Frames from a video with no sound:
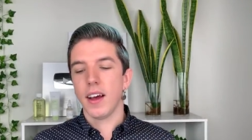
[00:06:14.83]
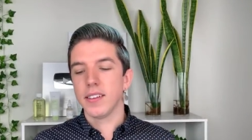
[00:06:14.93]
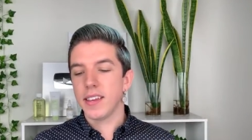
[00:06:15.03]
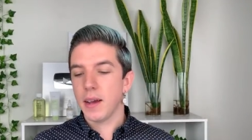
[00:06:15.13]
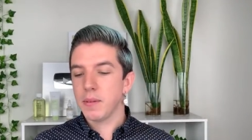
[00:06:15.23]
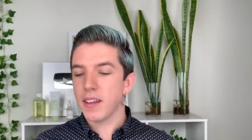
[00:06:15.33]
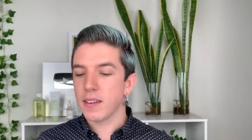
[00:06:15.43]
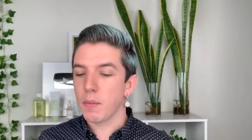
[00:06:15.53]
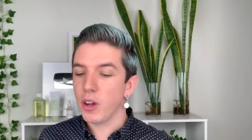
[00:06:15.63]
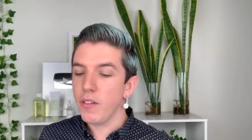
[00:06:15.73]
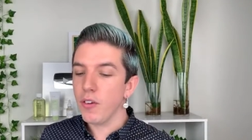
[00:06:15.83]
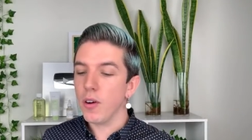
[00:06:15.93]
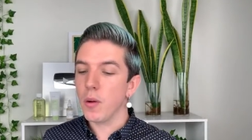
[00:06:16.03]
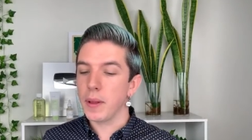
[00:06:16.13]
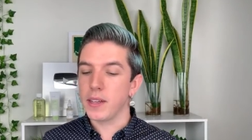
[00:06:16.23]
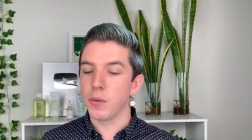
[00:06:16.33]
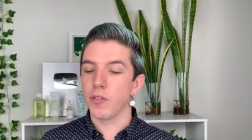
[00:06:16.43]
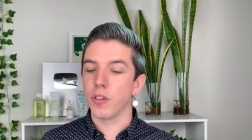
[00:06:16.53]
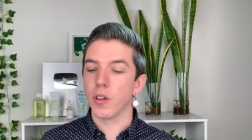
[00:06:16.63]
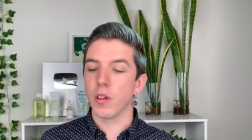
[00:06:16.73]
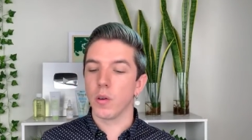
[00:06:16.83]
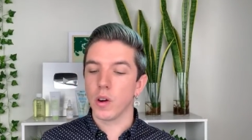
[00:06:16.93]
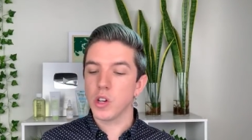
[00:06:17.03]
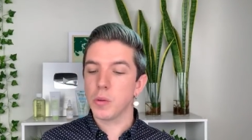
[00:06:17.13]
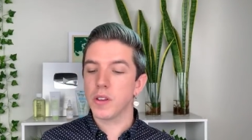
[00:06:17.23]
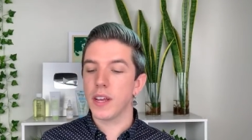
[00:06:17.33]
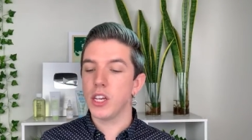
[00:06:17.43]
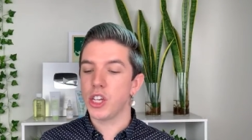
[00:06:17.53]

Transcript: Sam says, I'm looking for a replacement for the La Roche-Posay